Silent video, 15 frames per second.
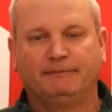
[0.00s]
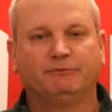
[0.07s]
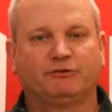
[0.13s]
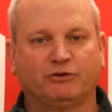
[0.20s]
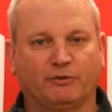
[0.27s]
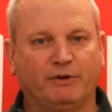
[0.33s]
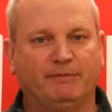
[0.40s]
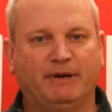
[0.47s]

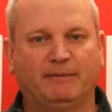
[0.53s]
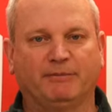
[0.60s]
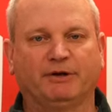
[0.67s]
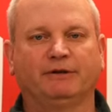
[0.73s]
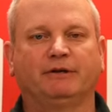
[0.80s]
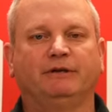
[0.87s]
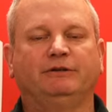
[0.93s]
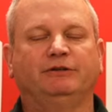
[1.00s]
So
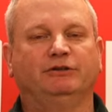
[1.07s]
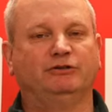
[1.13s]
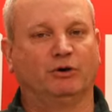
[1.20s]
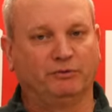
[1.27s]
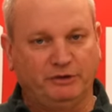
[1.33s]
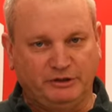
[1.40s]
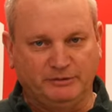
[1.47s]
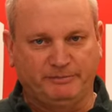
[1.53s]
remember, you
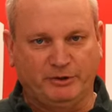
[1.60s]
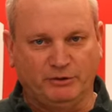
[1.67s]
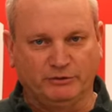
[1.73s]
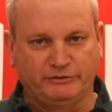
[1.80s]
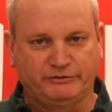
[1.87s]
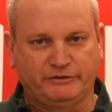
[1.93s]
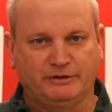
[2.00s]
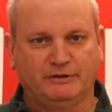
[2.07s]
don't need to
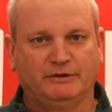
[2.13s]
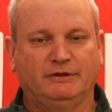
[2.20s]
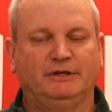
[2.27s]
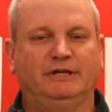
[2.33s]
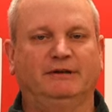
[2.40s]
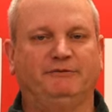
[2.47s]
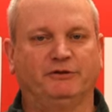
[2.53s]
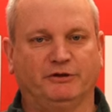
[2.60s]
post.
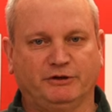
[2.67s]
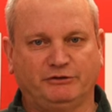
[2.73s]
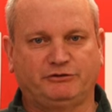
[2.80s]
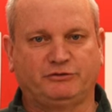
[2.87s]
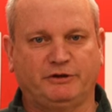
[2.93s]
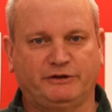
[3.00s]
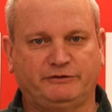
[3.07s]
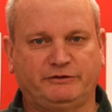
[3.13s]
If you're
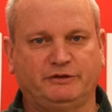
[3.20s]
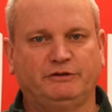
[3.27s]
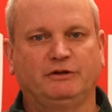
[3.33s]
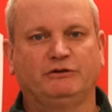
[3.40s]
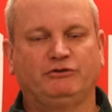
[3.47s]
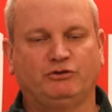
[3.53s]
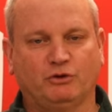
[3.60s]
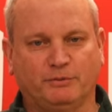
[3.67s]
interested,
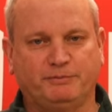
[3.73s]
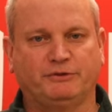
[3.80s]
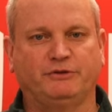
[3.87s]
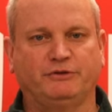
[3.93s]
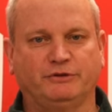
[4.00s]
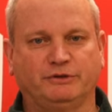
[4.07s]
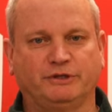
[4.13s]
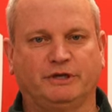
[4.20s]
show up at the
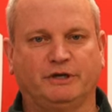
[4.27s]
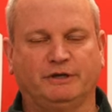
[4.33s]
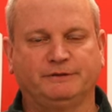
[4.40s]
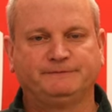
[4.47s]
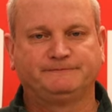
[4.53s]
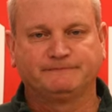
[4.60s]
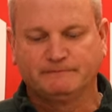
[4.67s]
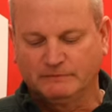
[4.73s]
Union
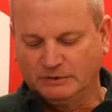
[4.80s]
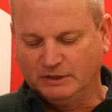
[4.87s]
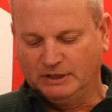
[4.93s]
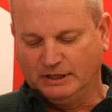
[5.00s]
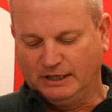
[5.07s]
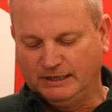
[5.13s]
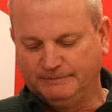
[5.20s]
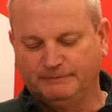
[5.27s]
Hall.
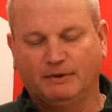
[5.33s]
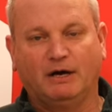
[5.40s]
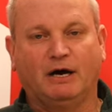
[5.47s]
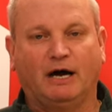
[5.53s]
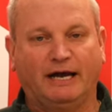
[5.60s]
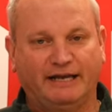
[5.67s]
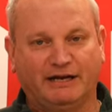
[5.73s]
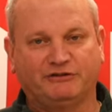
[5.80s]

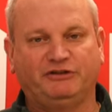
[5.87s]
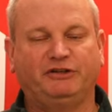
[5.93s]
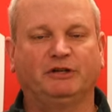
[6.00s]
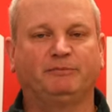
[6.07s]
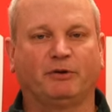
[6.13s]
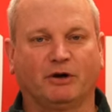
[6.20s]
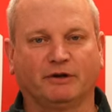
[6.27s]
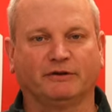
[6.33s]
I actually
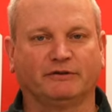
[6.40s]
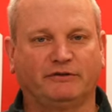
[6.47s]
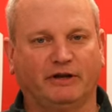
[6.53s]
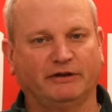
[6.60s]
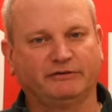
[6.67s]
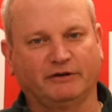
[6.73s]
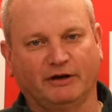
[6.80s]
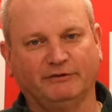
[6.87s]
did part of the
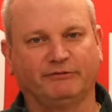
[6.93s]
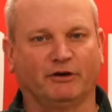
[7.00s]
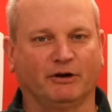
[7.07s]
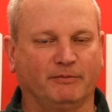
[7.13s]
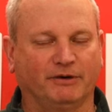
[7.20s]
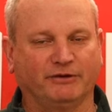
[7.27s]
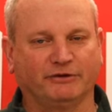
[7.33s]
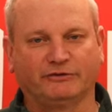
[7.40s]
test. I
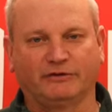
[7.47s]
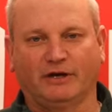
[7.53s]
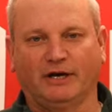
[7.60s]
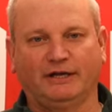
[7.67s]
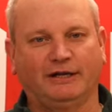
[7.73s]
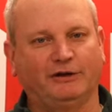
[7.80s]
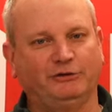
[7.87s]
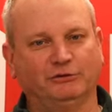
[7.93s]
farm on the
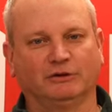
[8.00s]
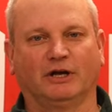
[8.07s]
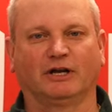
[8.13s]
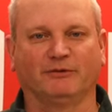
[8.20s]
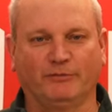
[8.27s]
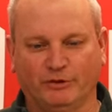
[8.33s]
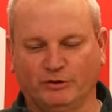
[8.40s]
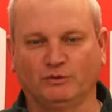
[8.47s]
side. I do a lot
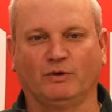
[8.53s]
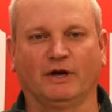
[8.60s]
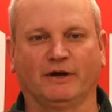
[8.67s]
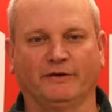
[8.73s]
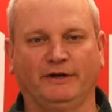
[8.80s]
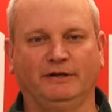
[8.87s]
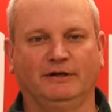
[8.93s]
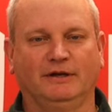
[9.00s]
of my own
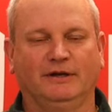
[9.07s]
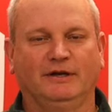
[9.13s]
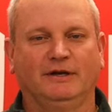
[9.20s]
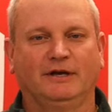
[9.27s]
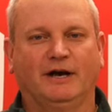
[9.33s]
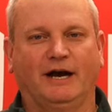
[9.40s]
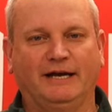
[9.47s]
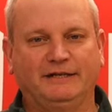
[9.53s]
wiring.
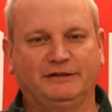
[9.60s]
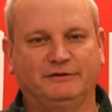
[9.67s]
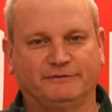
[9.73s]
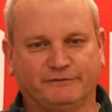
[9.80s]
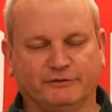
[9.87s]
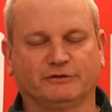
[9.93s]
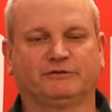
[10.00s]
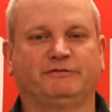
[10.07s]
I did the
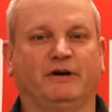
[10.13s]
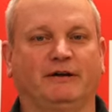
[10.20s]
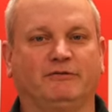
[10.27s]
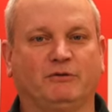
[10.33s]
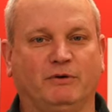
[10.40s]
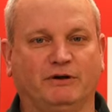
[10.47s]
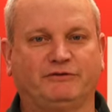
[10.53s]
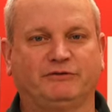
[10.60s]
first 5
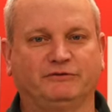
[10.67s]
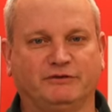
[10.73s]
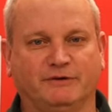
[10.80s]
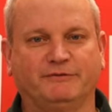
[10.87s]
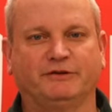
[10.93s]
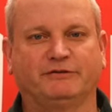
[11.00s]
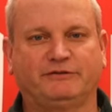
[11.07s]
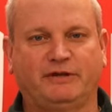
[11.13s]
questions
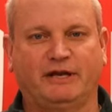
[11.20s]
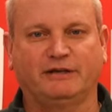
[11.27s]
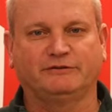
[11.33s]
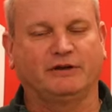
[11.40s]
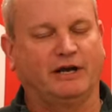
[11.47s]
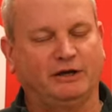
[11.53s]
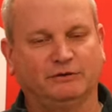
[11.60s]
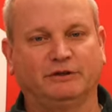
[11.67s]
of this test.
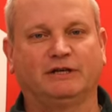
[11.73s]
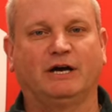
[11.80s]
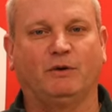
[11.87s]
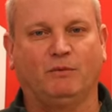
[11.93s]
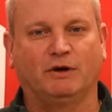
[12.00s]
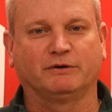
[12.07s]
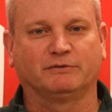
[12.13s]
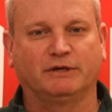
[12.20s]
I only got
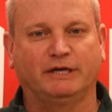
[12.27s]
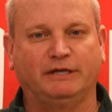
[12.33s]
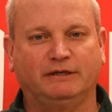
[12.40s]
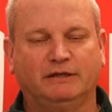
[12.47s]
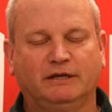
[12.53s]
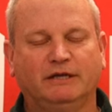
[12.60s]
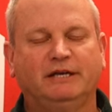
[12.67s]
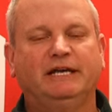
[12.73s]
one right.
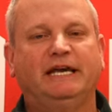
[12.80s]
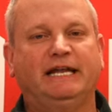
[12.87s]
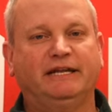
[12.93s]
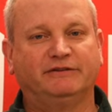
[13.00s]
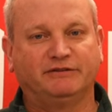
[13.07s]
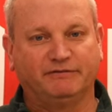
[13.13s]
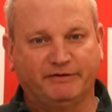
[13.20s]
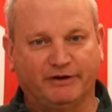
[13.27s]
It
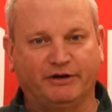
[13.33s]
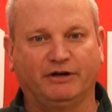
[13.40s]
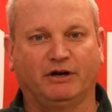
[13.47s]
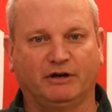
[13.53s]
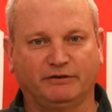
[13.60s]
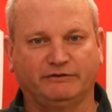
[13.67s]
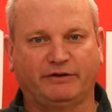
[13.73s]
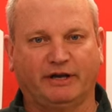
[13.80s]
is a very
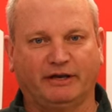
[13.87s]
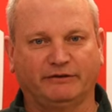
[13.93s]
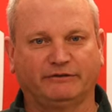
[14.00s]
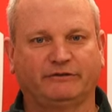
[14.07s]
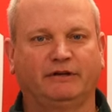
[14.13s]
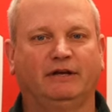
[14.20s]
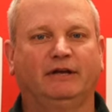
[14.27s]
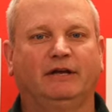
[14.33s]
hard
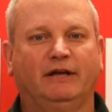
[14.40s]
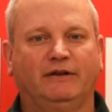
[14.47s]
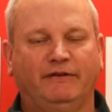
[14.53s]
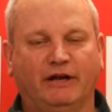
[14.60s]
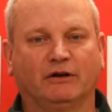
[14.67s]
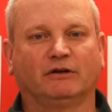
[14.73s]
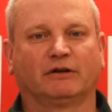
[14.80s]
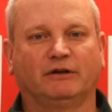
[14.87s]
test.
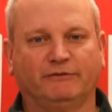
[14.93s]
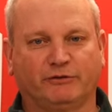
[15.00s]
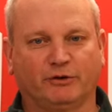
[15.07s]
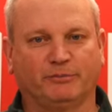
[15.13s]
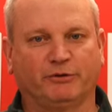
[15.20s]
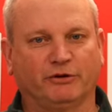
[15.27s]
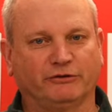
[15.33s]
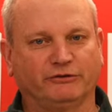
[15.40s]
They are looking for
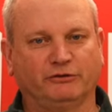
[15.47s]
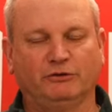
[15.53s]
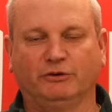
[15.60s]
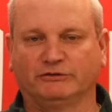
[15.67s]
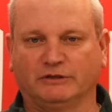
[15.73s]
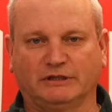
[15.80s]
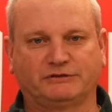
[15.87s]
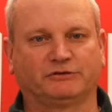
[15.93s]
a person who
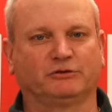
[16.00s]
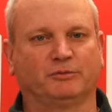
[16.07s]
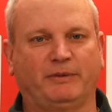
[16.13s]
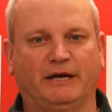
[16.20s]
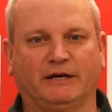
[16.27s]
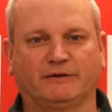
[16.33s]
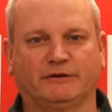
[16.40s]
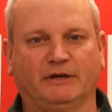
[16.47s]
has electrical
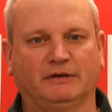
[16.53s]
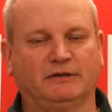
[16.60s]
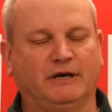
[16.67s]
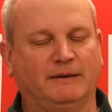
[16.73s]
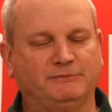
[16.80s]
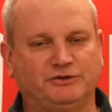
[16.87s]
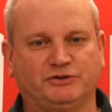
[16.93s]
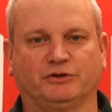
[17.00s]
background.
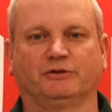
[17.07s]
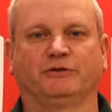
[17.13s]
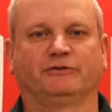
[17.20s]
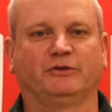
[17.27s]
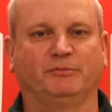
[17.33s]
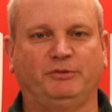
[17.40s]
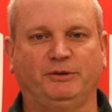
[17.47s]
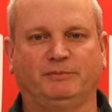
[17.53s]
I'm sure there's
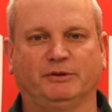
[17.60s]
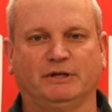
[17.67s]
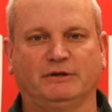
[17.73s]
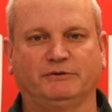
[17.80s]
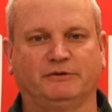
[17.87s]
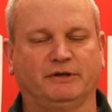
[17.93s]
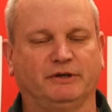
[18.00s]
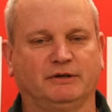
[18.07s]
some people
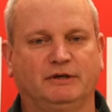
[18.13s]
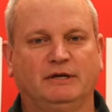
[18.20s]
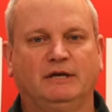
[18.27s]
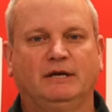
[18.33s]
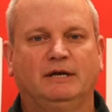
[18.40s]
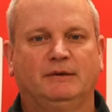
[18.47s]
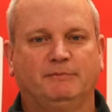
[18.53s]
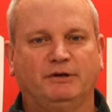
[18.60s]
out there,
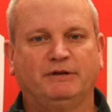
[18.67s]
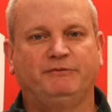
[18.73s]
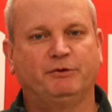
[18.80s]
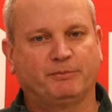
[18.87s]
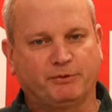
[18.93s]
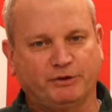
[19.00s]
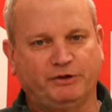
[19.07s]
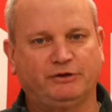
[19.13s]
but if you're
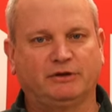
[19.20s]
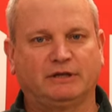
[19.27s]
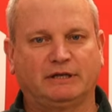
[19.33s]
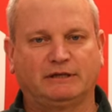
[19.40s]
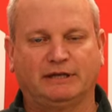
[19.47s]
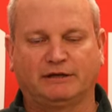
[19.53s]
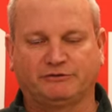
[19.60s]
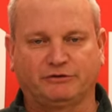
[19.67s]
pretty good
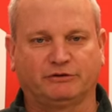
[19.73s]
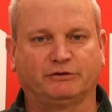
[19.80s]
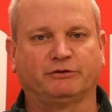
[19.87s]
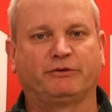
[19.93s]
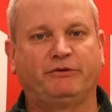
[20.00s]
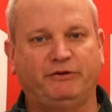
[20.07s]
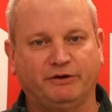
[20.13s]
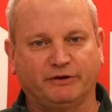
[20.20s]
at electrical
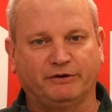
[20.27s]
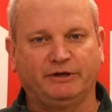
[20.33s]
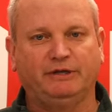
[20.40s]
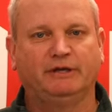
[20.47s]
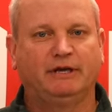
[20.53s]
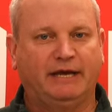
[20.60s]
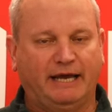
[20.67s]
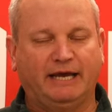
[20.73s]
theory
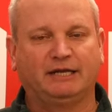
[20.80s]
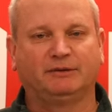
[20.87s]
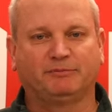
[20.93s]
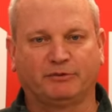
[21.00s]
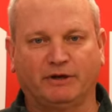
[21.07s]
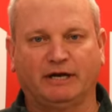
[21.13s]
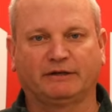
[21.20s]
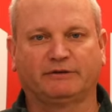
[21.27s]
and in
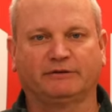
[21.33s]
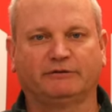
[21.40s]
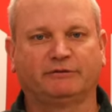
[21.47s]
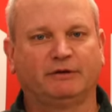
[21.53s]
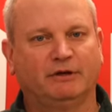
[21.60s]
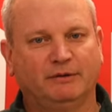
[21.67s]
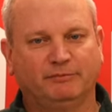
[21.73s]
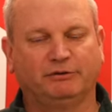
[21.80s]

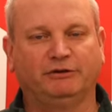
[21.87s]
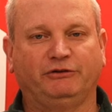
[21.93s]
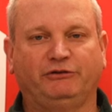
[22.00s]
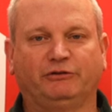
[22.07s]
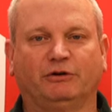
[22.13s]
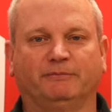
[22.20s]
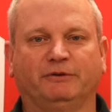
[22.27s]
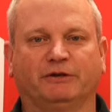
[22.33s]
practice, please
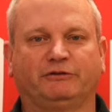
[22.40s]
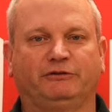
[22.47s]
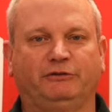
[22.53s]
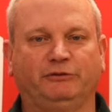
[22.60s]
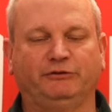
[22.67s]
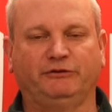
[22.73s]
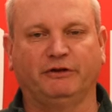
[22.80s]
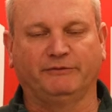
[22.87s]
show up next
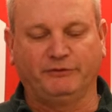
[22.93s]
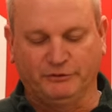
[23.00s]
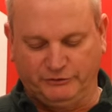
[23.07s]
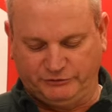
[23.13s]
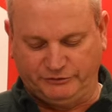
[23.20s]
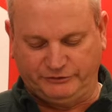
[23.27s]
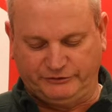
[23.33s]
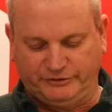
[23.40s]
Tuesday if you're
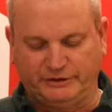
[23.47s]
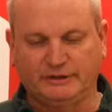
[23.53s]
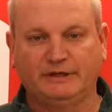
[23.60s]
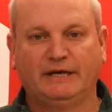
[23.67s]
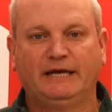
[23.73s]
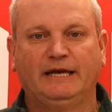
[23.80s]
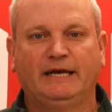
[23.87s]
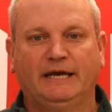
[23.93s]
interested,
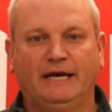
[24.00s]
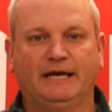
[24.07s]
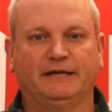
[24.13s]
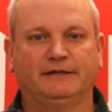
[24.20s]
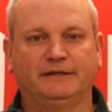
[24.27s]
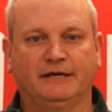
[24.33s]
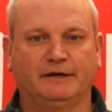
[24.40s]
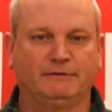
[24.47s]

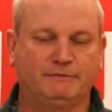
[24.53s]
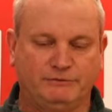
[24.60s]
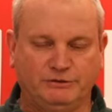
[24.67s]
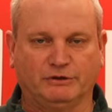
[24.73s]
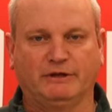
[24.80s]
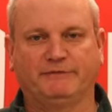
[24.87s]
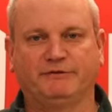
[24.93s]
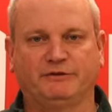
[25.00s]
and
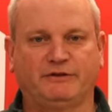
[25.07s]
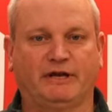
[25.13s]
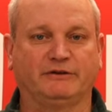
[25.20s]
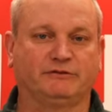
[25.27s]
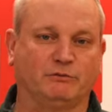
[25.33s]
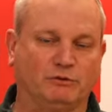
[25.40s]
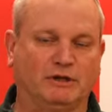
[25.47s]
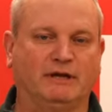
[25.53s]
you'll have the
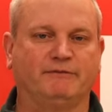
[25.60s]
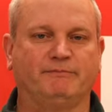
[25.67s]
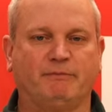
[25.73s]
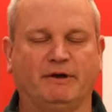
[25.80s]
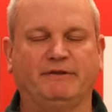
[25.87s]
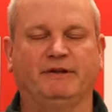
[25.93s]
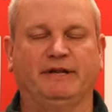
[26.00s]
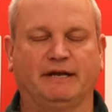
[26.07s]
test, and we'll have,
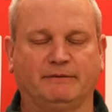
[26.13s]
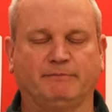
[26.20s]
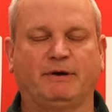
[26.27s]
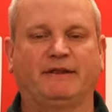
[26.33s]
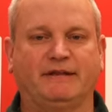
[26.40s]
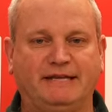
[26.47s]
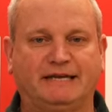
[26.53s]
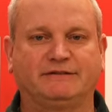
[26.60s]
by
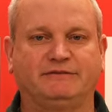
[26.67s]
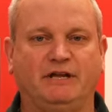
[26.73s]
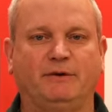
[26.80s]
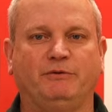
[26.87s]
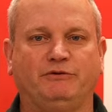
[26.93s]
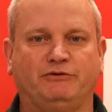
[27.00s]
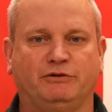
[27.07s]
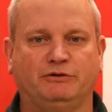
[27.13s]
the next day,
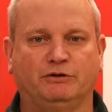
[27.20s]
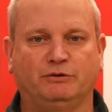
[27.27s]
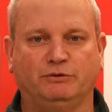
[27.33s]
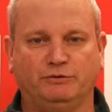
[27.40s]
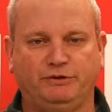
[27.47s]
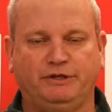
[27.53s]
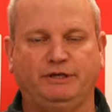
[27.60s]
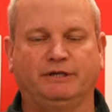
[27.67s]
we should know
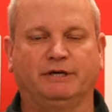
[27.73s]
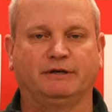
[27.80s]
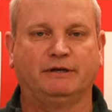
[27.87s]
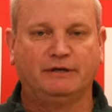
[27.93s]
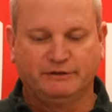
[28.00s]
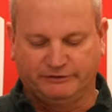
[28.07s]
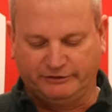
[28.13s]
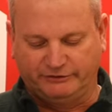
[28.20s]
who the
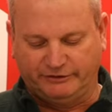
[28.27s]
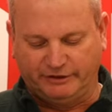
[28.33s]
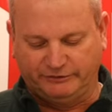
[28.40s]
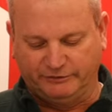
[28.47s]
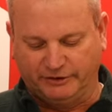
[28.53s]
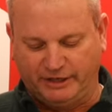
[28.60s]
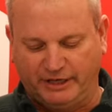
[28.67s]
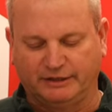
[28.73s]

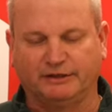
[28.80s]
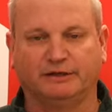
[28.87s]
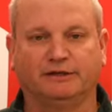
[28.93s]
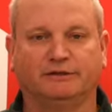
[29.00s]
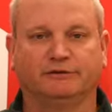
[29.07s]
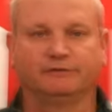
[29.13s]
successful candidate